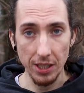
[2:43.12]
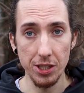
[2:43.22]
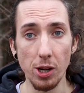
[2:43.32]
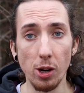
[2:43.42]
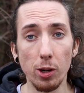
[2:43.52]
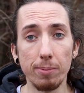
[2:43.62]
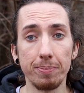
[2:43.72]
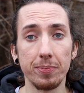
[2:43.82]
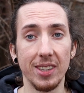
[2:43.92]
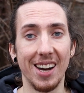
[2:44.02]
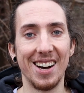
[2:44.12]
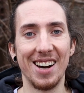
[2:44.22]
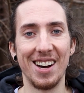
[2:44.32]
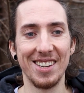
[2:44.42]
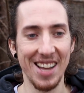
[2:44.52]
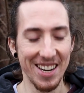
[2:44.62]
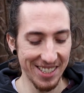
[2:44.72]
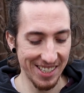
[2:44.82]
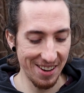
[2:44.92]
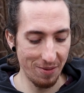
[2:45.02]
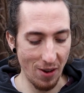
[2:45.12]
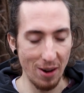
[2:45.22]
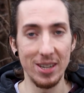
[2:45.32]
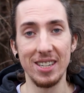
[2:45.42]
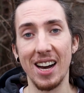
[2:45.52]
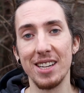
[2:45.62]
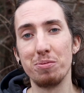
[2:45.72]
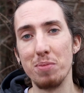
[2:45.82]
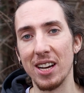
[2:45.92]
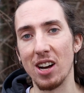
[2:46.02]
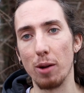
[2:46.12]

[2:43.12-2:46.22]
So uh, that is a very nice big